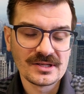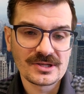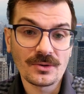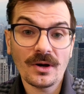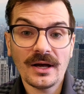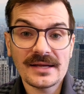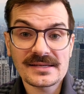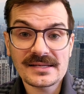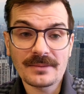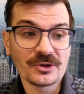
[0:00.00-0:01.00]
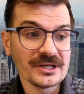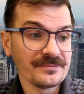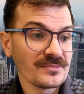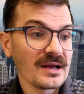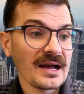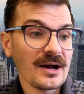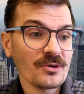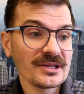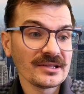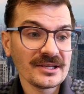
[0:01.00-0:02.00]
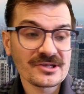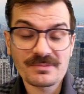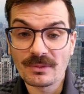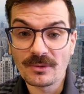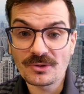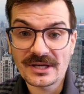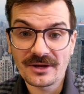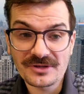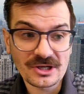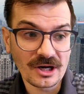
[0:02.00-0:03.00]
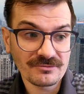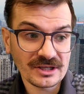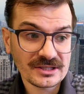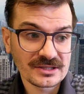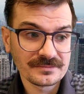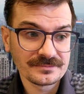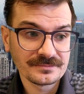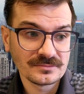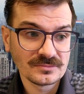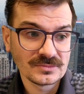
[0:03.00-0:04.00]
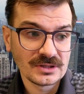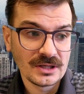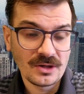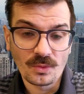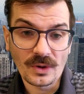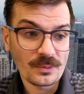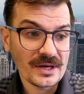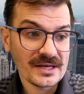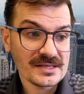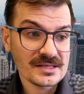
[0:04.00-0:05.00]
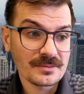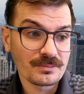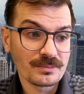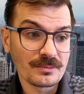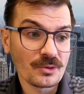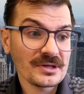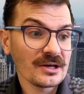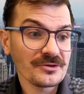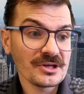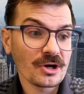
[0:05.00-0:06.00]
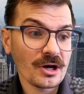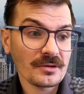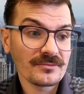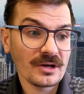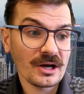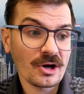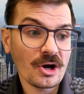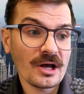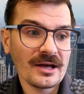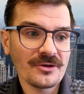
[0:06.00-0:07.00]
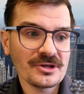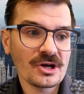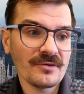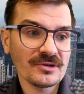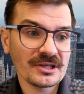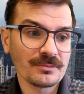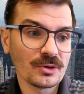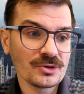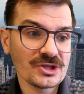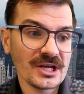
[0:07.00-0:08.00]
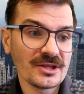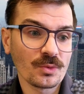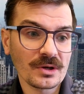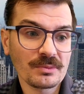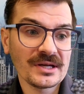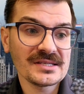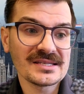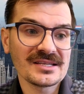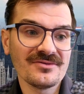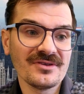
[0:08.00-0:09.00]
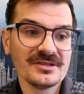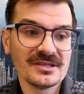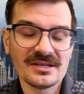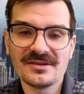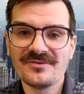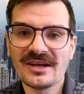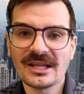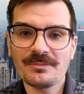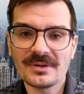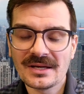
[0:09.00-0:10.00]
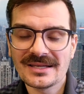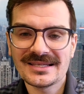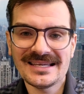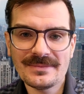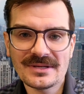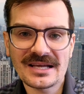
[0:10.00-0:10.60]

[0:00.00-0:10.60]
So, as a summary, how can leaders promote healthy conflict? One way is to promote a healthy conflict approach in the workplace is to develop team